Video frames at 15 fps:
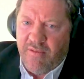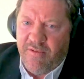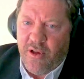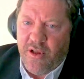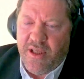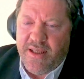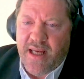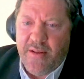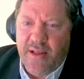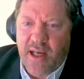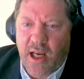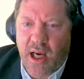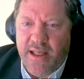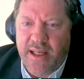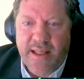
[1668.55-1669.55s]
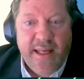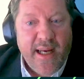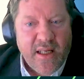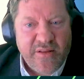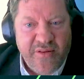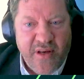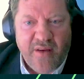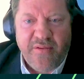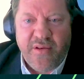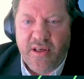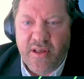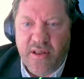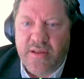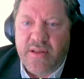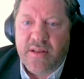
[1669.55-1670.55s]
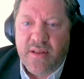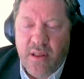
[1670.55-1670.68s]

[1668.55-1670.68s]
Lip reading: further down the line in the next 5 years.